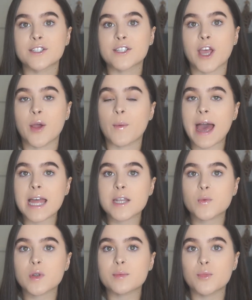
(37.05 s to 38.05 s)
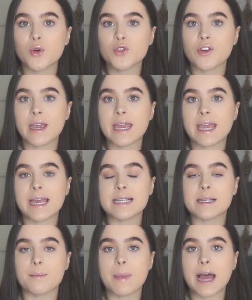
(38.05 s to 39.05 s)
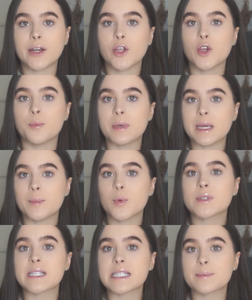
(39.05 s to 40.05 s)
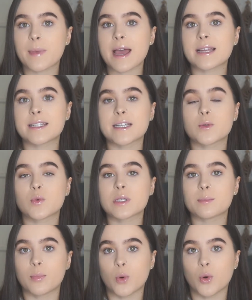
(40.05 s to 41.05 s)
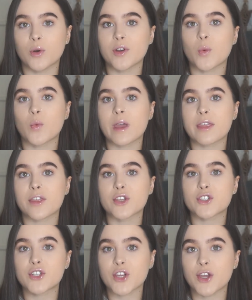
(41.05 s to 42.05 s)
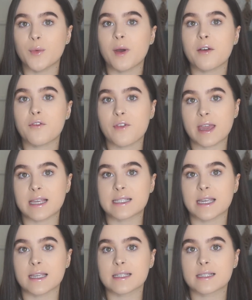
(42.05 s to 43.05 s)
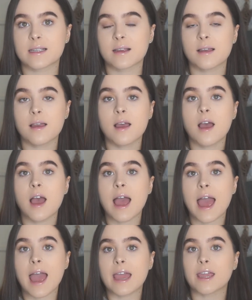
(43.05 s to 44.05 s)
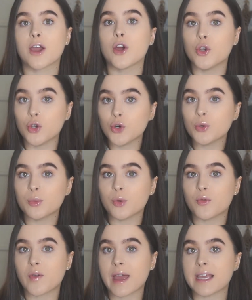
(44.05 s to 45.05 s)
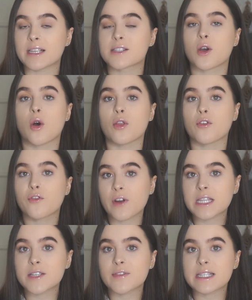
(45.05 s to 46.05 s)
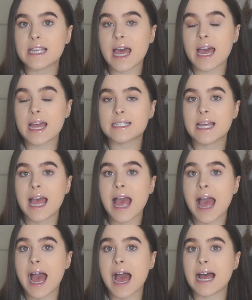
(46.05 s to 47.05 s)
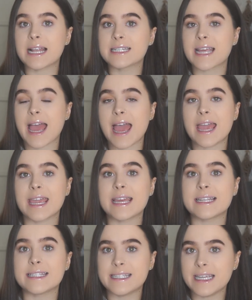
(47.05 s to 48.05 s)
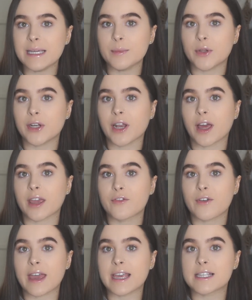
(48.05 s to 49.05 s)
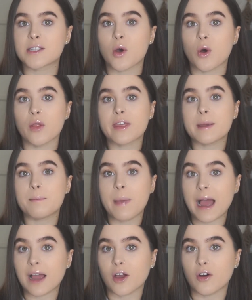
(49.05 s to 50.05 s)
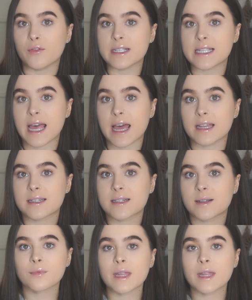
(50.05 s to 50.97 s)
So Edward Mordrake is a man who people suspected was born with two faces. A normal face on the front of his head and a demon-like face on the back of his head.